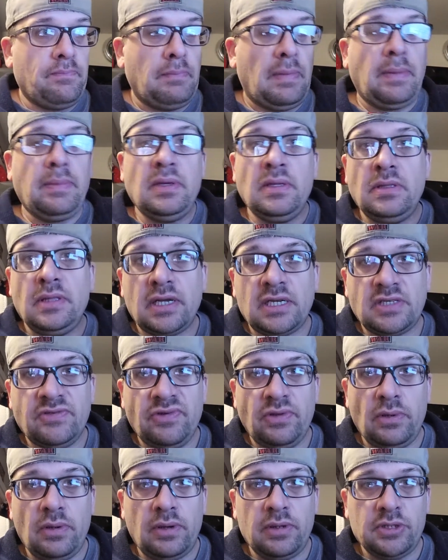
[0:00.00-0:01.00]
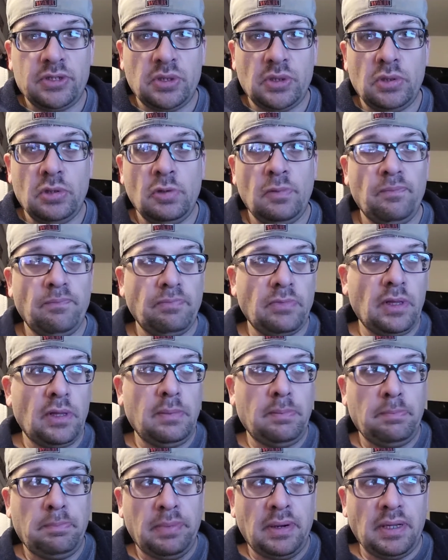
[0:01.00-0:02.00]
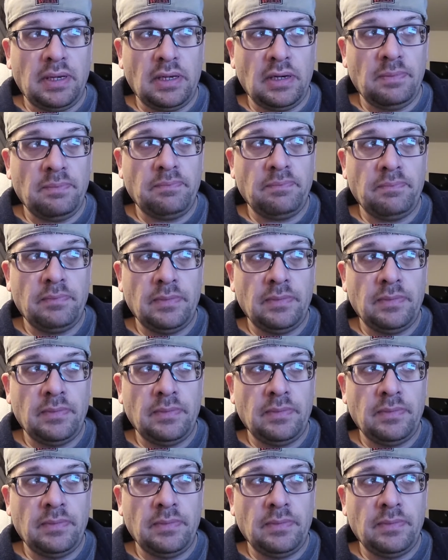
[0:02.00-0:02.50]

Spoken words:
maybe next video I'll show you, but a